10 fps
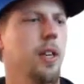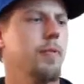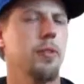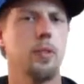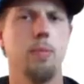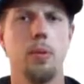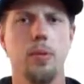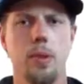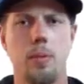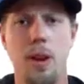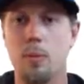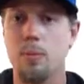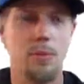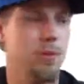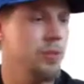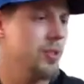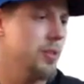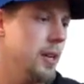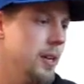I've used both in my own brews, and